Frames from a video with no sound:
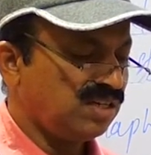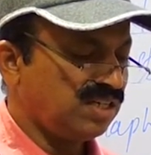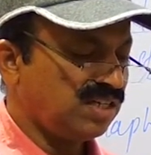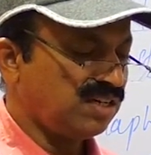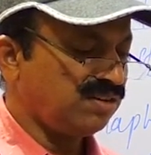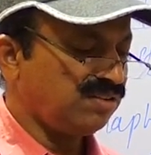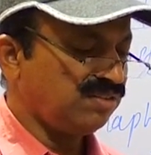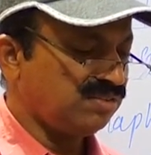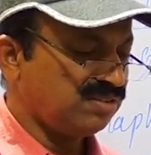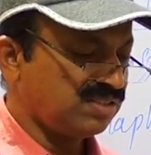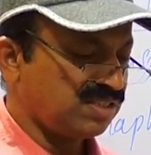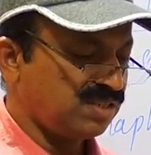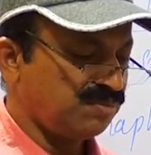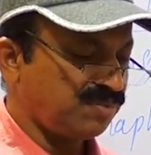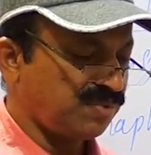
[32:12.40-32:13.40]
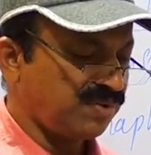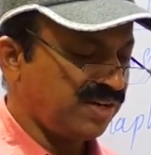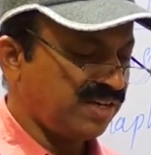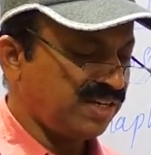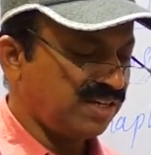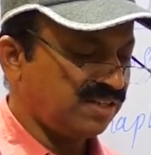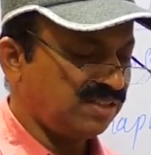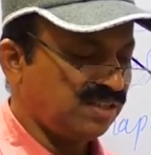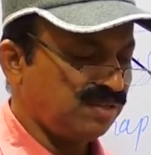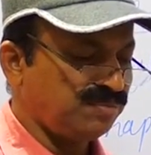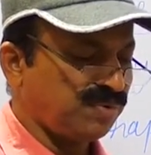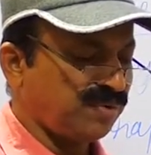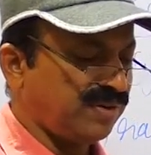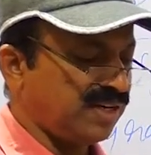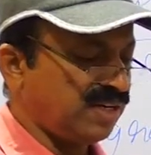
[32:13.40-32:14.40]
Aligarh University
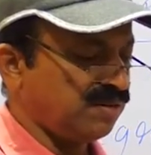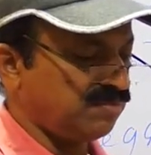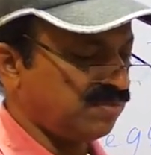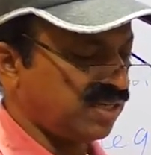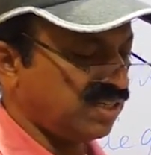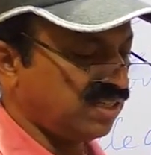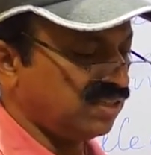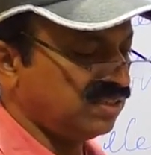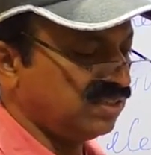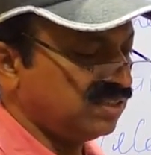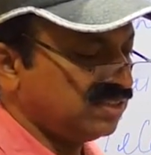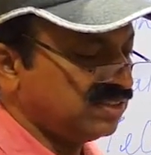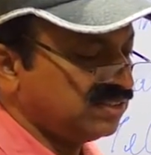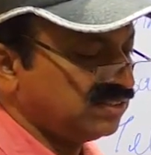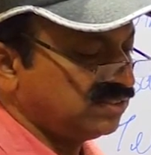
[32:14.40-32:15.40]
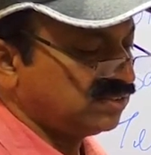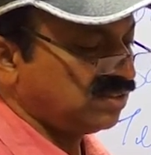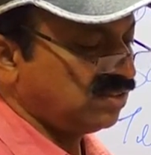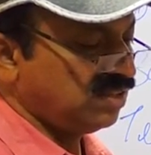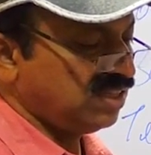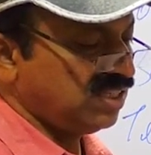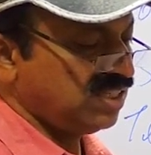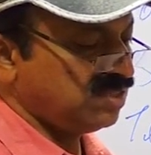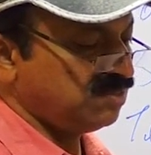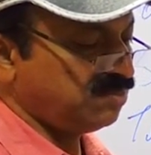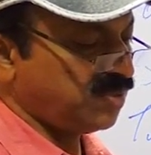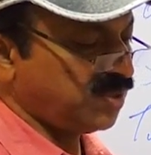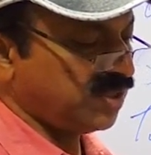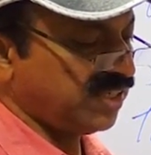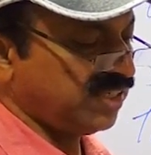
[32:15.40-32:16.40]
provided money. So all
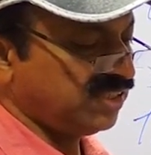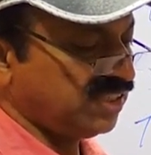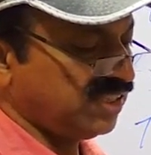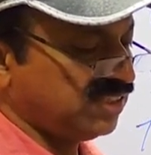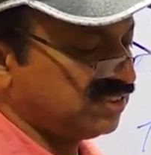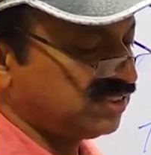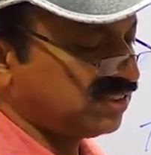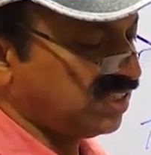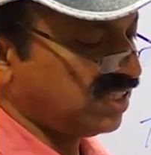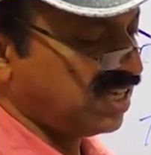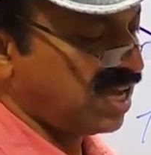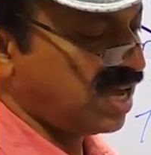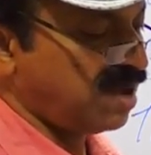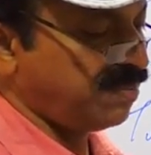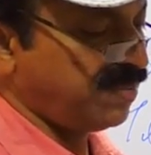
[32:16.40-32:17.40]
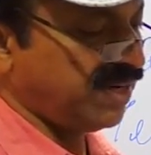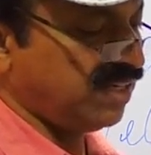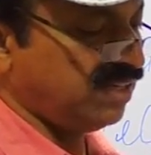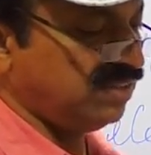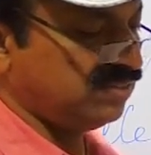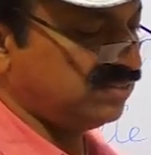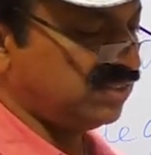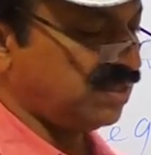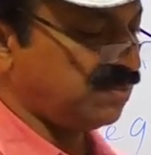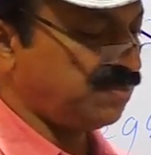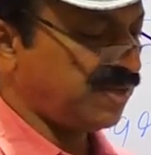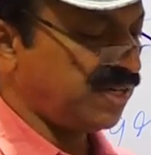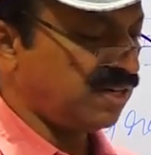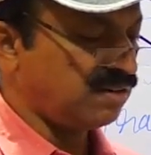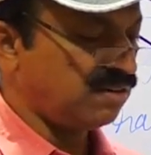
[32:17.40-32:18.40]
these important things happened in
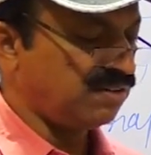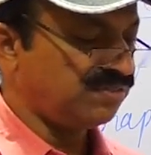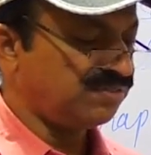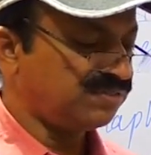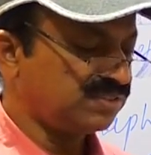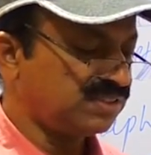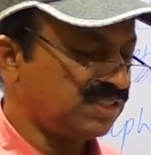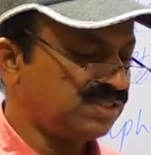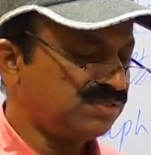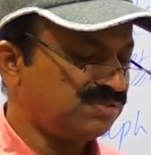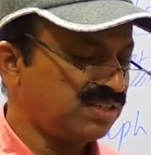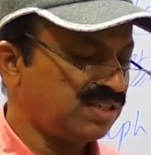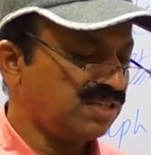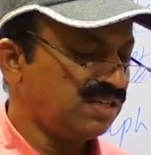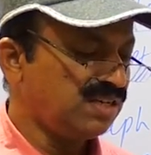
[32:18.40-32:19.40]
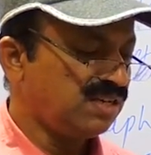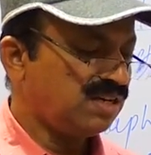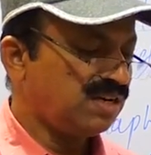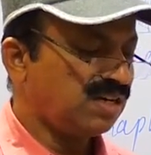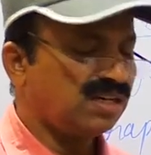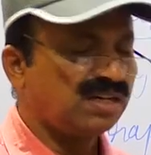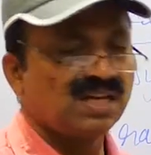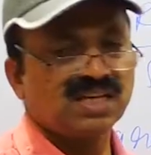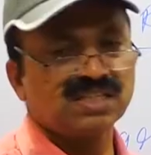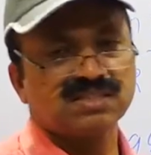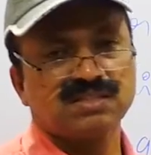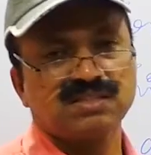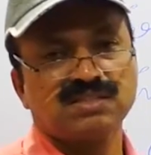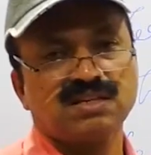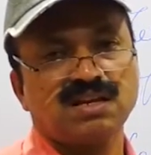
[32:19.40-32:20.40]
the period of this one. At
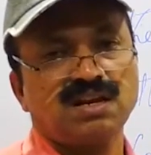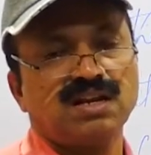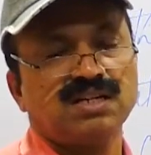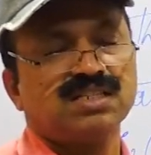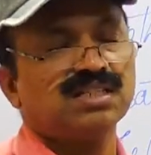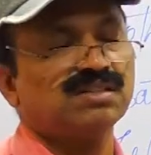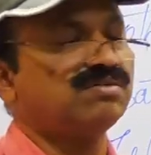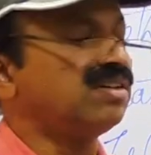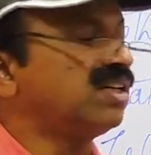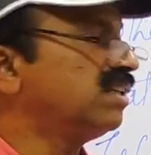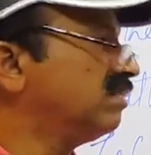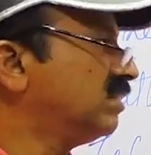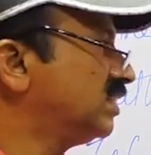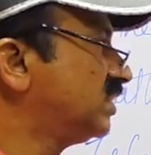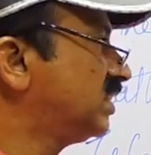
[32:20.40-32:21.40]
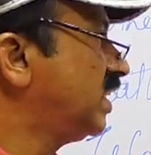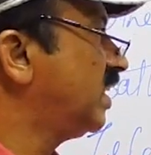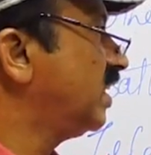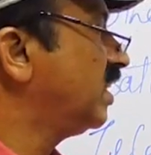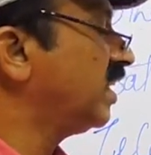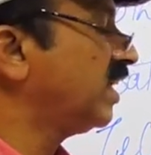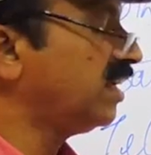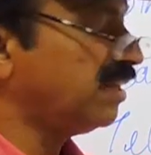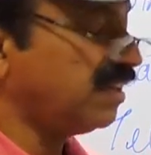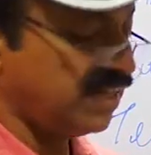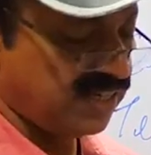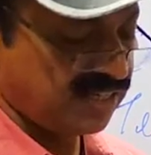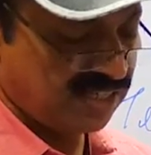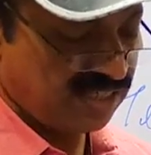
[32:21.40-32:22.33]
last, salarjung, when he was dead in the year